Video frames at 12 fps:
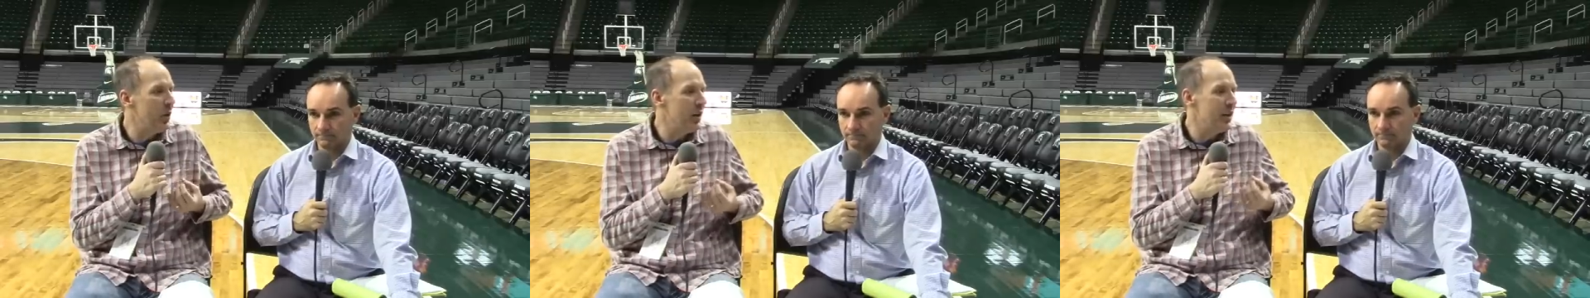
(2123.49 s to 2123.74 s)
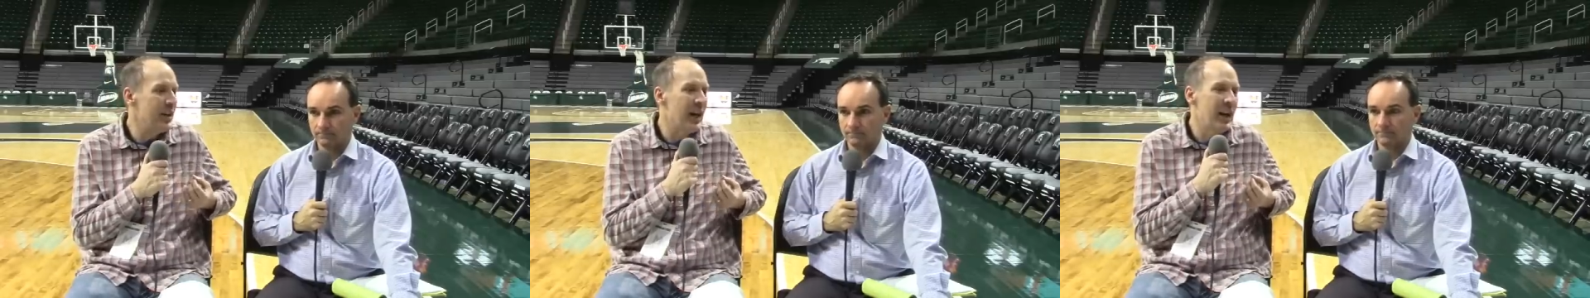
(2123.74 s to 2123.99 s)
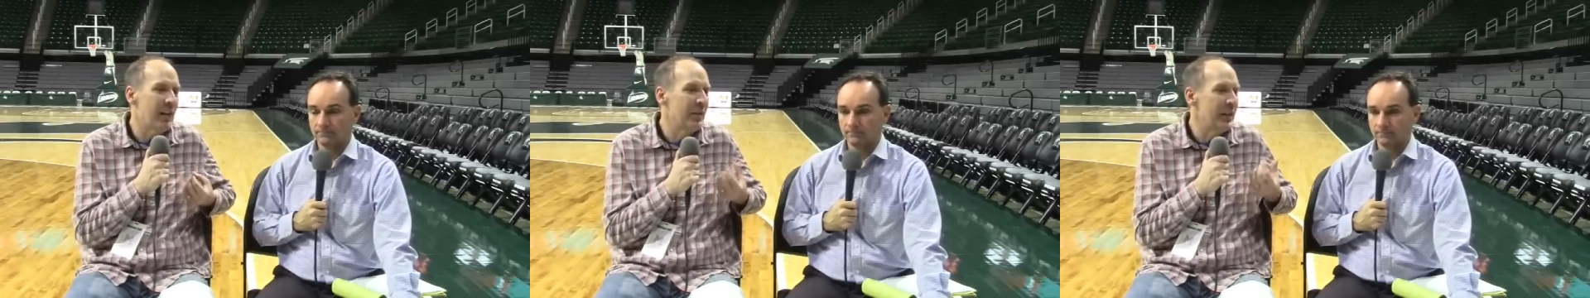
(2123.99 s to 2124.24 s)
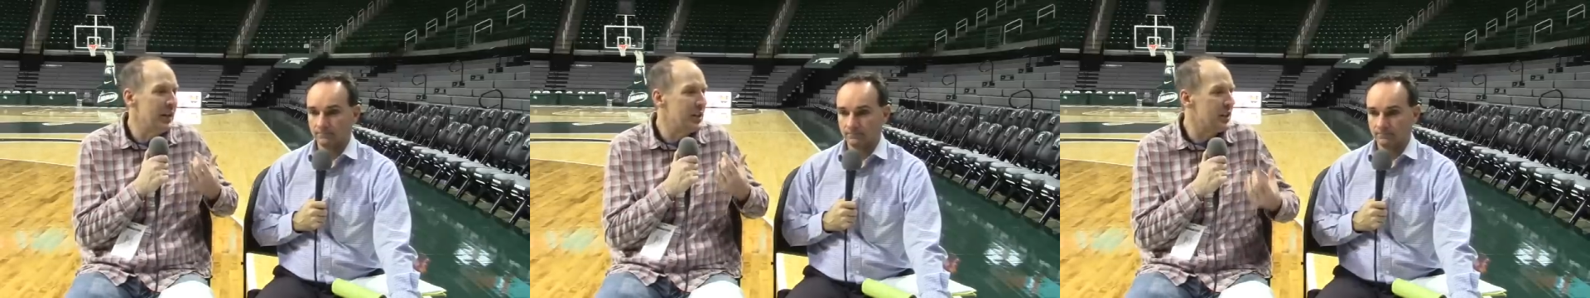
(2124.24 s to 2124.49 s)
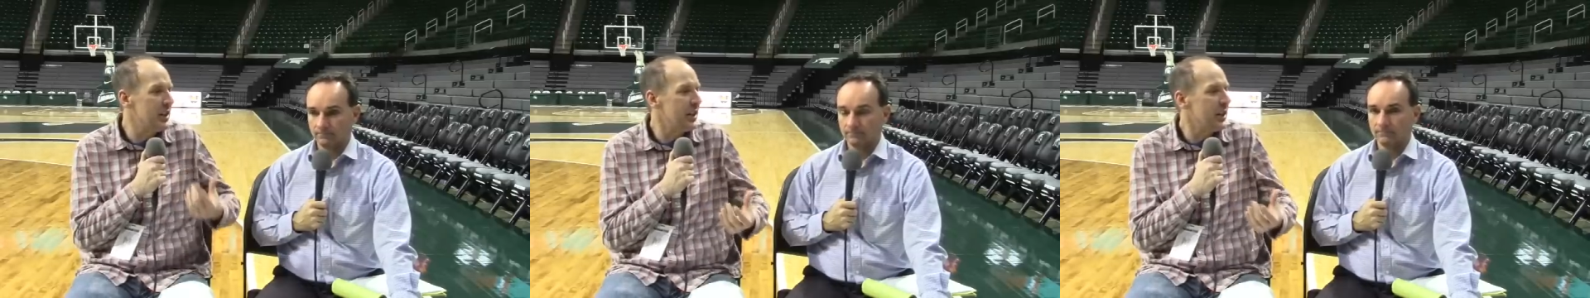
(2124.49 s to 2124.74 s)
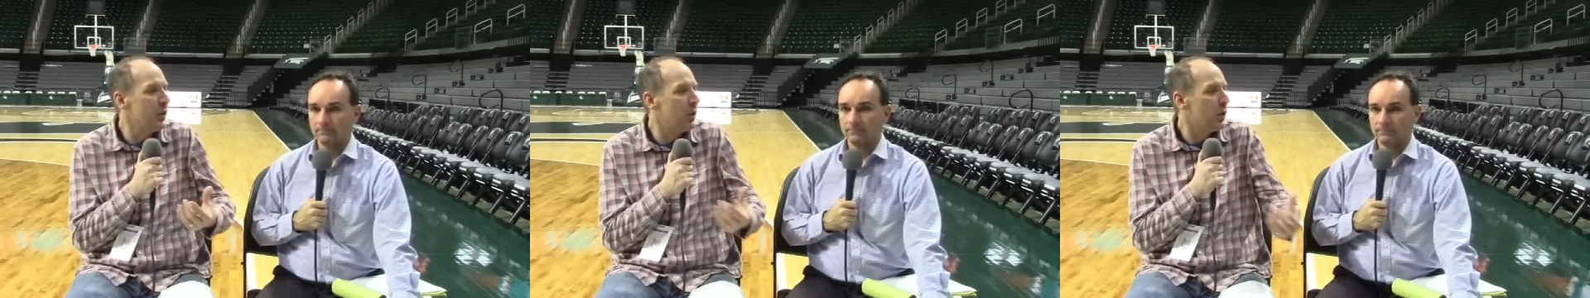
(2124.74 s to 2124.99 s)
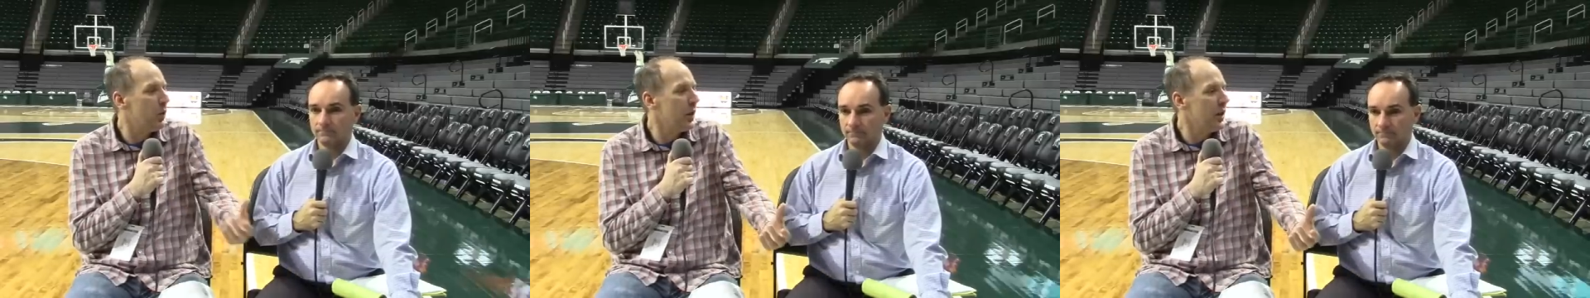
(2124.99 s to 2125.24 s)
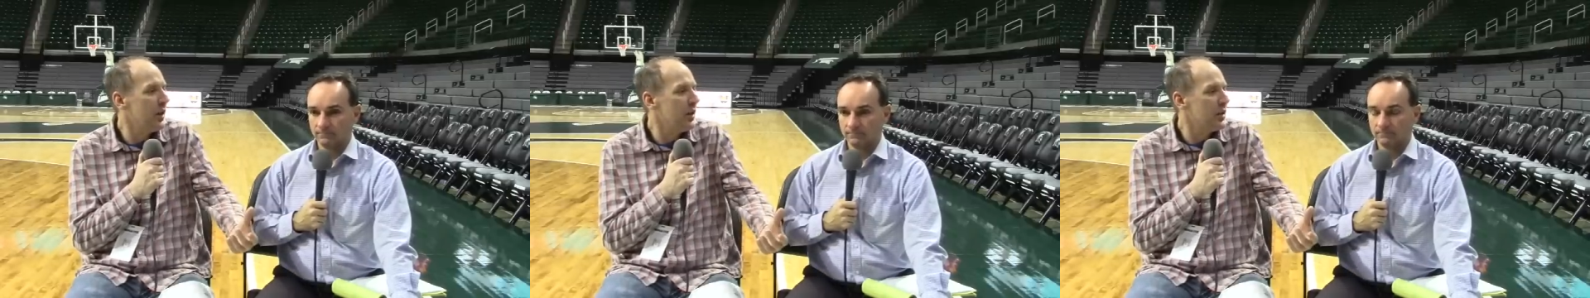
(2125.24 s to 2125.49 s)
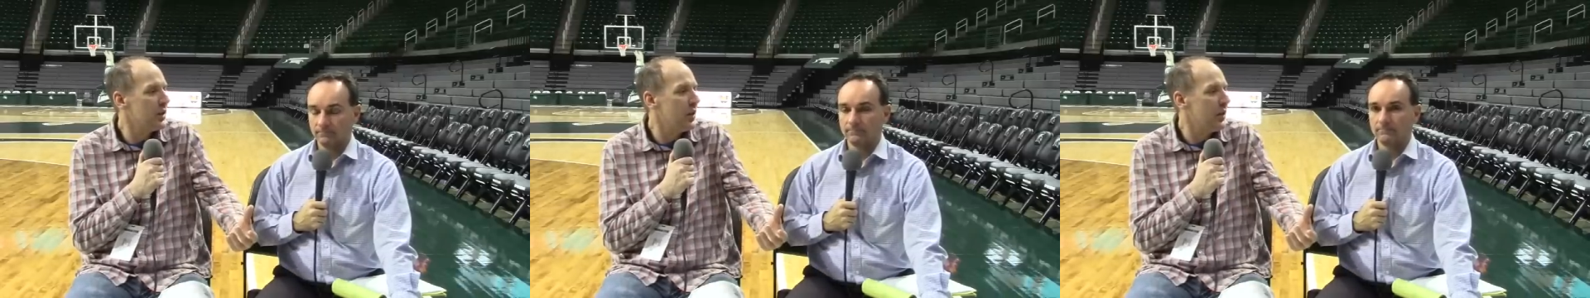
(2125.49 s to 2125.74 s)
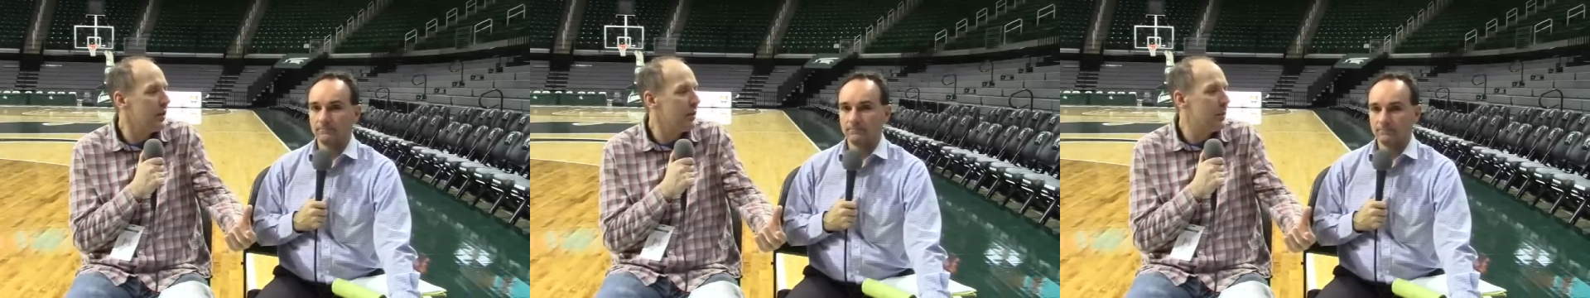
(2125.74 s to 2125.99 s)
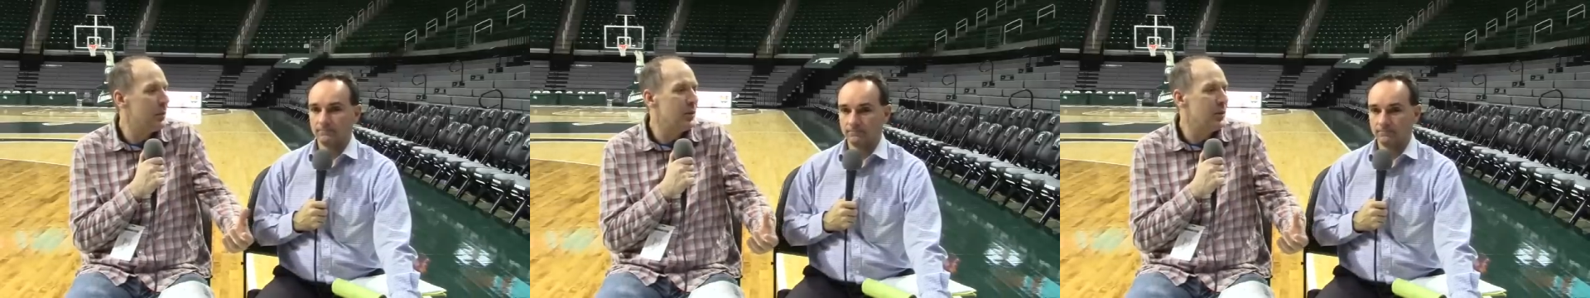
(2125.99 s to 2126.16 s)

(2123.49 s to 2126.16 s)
Speaker 1: not everything is gonna go according to the scouting report.